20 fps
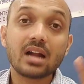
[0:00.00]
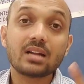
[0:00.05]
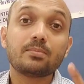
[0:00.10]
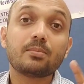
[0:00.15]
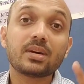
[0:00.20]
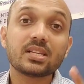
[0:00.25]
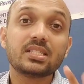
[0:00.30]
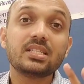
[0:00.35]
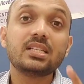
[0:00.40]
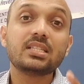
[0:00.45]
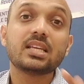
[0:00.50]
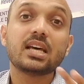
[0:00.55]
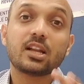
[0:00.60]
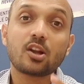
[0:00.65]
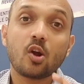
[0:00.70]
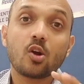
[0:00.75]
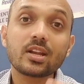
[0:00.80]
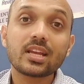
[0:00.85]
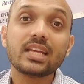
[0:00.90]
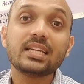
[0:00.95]
muscles are
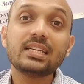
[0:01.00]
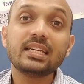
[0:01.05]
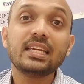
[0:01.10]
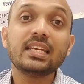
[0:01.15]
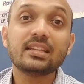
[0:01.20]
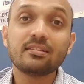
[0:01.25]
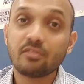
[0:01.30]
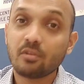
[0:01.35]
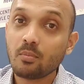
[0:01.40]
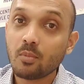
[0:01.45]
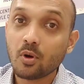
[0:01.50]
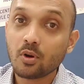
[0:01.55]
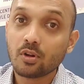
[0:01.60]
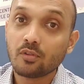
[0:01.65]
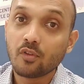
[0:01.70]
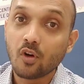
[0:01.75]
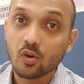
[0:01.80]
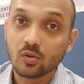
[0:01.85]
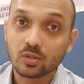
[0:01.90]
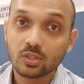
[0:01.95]
not getting enough amount of
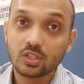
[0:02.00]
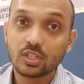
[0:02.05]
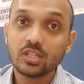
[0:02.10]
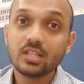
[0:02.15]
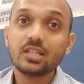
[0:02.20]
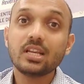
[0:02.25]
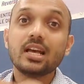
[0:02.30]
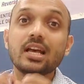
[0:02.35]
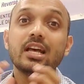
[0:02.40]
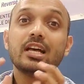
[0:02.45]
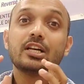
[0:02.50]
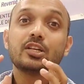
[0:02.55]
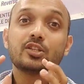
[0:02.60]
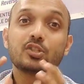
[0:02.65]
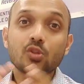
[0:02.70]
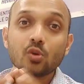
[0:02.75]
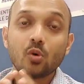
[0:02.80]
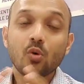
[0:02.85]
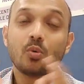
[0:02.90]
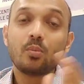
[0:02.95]
oxygen.
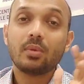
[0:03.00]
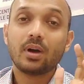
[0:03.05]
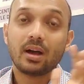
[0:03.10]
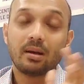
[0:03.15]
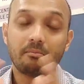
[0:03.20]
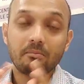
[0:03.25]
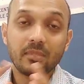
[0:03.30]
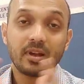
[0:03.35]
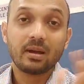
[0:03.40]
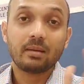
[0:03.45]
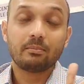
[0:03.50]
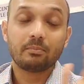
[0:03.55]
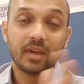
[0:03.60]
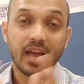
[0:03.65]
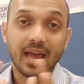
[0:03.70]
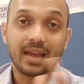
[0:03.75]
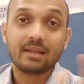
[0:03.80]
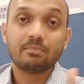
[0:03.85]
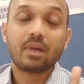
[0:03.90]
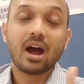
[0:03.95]
So
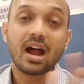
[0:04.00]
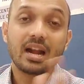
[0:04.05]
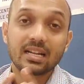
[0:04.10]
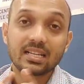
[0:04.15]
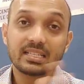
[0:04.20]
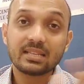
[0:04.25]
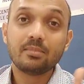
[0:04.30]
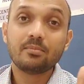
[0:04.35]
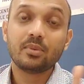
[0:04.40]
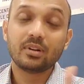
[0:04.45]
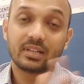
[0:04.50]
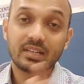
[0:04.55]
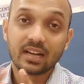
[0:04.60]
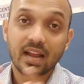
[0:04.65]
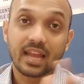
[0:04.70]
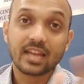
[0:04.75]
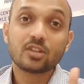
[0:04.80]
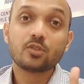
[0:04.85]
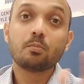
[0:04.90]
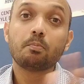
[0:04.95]
and heart is
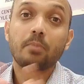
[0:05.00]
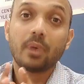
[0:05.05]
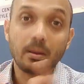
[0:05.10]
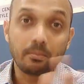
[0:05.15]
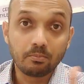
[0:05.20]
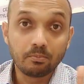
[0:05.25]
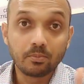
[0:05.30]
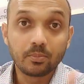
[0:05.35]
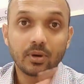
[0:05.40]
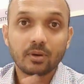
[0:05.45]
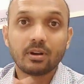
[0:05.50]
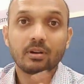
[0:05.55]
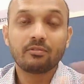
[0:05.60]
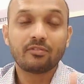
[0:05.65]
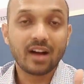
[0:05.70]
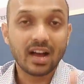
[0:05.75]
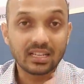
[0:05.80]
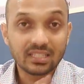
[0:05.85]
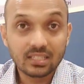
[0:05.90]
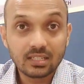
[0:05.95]
trying to pump
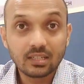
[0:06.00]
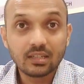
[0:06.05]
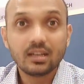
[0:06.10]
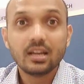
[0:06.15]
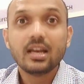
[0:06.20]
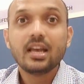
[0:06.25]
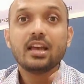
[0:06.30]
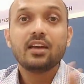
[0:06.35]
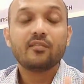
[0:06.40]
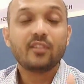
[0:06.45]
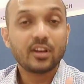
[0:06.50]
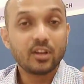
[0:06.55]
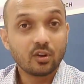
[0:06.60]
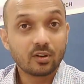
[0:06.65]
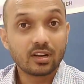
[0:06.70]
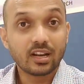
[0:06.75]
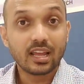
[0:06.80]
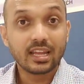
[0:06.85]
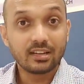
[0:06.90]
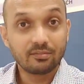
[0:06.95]
faster. When you're
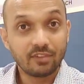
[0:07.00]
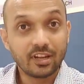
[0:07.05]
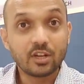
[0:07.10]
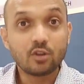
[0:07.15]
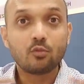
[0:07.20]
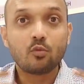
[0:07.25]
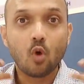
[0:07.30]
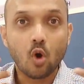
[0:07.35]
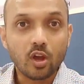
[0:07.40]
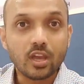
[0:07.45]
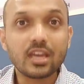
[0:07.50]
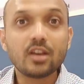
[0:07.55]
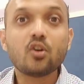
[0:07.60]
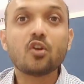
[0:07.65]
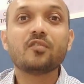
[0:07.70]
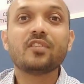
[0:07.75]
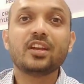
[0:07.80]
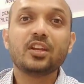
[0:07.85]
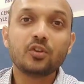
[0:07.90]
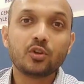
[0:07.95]
walking or
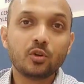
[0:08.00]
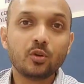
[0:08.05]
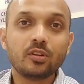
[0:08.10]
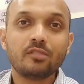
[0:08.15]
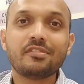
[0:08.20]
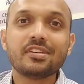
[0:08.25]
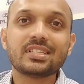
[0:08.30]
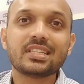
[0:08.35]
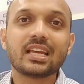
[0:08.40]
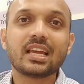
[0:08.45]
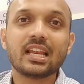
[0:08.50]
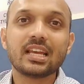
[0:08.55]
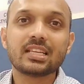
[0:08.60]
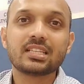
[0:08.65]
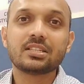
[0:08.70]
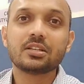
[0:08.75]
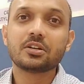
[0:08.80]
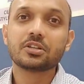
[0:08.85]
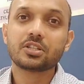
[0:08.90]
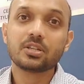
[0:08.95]
when you're doing physical
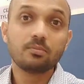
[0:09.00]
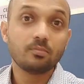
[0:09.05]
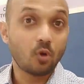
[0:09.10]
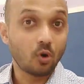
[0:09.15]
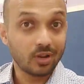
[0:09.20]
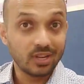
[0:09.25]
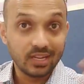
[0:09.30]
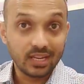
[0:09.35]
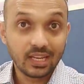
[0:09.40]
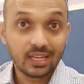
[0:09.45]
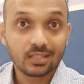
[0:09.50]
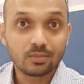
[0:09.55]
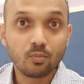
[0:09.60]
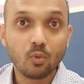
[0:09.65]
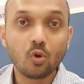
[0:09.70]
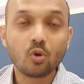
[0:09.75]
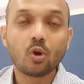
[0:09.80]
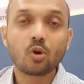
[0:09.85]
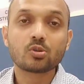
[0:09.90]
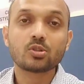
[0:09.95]
exertion, body needs
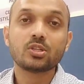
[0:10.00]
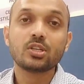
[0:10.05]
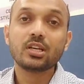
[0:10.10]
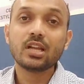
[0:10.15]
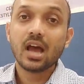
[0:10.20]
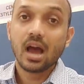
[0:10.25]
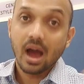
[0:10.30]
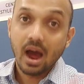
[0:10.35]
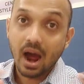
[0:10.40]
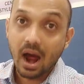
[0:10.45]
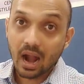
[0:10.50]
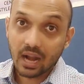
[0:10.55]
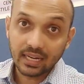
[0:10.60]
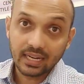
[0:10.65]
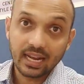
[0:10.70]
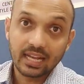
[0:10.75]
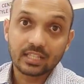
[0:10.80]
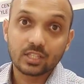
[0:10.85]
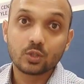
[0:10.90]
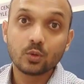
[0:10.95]
more oxygen. Heart
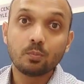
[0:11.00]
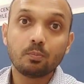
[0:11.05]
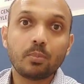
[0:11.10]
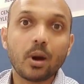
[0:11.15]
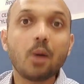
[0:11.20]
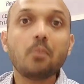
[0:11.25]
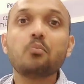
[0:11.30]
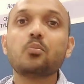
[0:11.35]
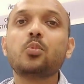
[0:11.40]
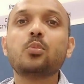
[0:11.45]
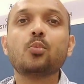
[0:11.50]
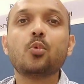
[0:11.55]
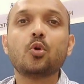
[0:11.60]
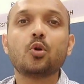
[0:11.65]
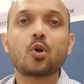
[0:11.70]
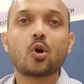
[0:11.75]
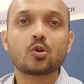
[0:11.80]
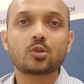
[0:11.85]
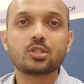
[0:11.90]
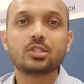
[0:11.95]
has to pump more
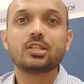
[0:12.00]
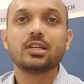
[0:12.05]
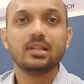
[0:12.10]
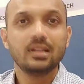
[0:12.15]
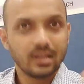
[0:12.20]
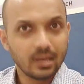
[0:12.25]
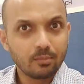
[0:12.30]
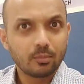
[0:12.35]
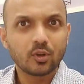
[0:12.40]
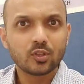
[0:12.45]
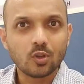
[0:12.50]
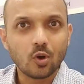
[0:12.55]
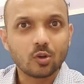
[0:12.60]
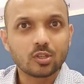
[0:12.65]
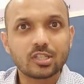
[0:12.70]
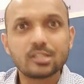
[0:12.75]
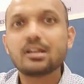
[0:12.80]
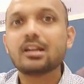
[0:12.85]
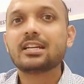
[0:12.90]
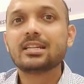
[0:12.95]
oxygen because
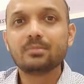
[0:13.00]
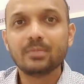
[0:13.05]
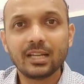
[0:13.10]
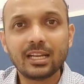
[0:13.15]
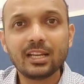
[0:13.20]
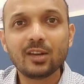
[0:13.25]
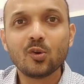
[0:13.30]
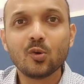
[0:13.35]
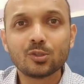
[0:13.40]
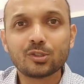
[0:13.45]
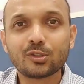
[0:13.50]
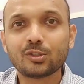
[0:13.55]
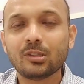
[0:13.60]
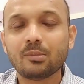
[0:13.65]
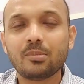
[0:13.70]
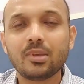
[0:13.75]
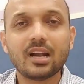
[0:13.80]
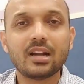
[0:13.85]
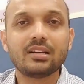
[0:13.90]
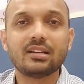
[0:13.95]
oxygen ultimately goes through the
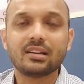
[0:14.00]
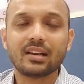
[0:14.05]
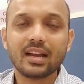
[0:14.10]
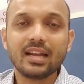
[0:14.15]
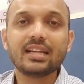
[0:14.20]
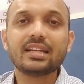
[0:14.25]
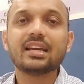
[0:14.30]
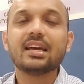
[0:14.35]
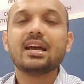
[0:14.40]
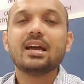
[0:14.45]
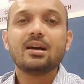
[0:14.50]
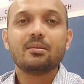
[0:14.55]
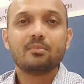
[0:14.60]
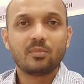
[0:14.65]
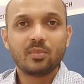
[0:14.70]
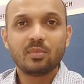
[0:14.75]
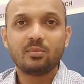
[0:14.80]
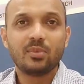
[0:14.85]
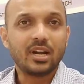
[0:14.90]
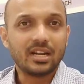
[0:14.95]
blood, right?
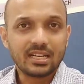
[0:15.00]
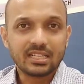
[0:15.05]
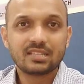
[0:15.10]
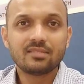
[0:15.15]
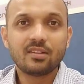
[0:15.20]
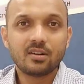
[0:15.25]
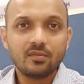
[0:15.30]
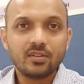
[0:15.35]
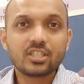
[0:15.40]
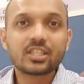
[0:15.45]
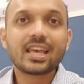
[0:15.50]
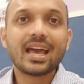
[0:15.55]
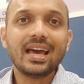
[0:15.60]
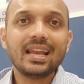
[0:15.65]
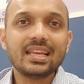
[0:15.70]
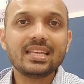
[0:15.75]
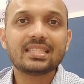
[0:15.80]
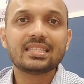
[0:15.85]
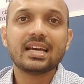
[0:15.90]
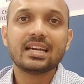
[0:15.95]
Blood is the one which
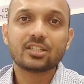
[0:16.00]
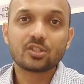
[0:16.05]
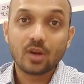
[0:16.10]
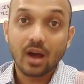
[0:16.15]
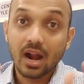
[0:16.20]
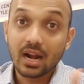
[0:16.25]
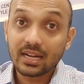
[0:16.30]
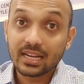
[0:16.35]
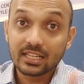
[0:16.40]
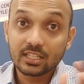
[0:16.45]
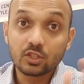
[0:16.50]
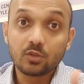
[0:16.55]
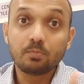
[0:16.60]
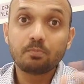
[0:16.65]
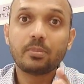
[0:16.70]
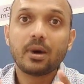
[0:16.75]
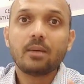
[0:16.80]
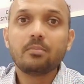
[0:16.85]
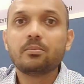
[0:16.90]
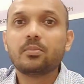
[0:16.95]
carries that. So heart has to
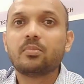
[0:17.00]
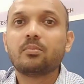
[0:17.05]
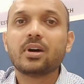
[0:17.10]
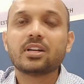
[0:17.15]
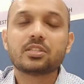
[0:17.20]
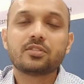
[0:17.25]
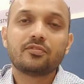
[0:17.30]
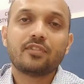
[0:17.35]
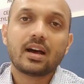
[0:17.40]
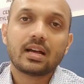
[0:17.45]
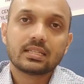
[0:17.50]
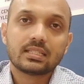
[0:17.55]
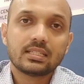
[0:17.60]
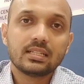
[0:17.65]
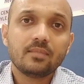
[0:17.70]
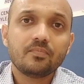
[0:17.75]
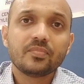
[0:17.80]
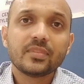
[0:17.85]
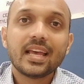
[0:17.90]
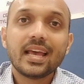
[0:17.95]
pump much
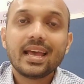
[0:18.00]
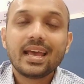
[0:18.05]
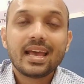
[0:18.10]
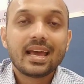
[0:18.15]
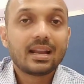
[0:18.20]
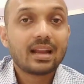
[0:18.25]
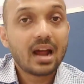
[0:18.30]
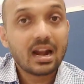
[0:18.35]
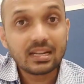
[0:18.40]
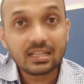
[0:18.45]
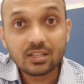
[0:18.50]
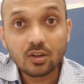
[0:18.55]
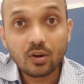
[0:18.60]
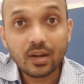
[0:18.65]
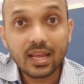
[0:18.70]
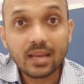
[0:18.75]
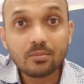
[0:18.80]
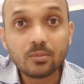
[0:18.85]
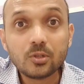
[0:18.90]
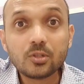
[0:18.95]
faster, and heart is not
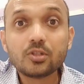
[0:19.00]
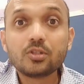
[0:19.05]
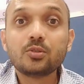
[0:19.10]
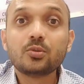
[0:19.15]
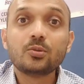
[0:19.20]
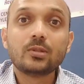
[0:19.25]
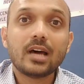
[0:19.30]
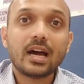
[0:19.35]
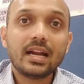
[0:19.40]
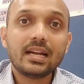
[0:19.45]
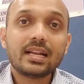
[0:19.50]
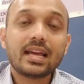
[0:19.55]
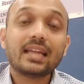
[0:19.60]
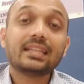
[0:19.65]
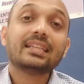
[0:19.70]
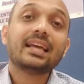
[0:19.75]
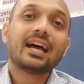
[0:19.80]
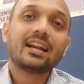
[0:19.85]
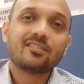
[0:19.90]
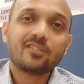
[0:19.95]
able to do that,
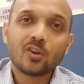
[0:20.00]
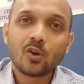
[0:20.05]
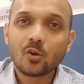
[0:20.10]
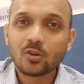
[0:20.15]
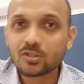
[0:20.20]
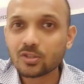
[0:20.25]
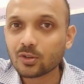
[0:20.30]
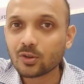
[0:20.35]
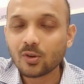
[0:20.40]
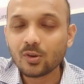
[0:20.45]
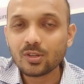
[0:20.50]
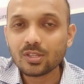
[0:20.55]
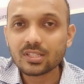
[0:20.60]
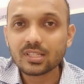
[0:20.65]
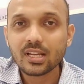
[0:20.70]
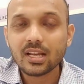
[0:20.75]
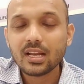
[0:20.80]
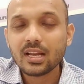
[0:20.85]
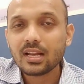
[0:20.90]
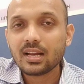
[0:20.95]
and that will also cause
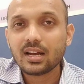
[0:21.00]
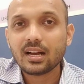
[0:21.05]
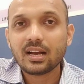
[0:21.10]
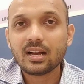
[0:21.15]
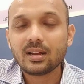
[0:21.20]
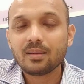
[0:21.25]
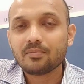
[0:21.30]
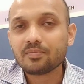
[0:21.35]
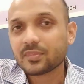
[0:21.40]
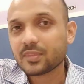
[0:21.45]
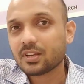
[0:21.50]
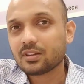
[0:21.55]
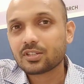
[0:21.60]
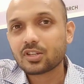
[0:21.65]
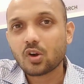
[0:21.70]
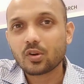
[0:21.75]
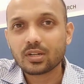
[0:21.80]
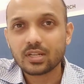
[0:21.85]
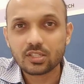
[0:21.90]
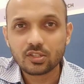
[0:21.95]

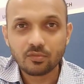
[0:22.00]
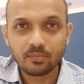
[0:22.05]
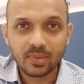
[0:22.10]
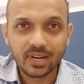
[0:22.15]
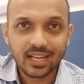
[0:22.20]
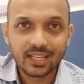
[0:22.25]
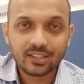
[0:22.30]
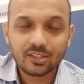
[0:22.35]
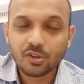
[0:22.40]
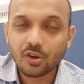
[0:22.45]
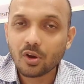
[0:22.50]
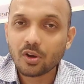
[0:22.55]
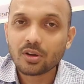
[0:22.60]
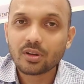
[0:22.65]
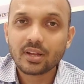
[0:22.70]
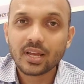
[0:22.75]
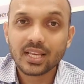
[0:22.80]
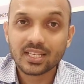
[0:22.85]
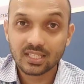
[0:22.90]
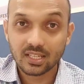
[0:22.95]
shortness of breath
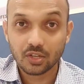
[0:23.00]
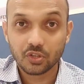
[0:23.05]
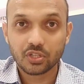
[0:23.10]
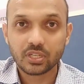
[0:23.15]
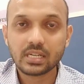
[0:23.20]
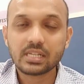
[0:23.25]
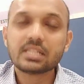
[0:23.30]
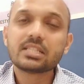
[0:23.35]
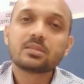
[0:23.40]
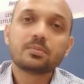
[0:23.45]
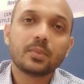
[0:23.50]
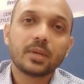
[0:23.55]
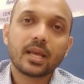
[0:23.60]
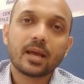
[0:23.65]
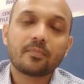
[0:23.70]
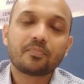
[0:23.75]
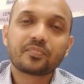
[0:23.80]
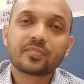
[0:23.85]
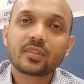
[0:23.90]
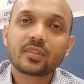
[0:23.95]
or exertional dyspnea.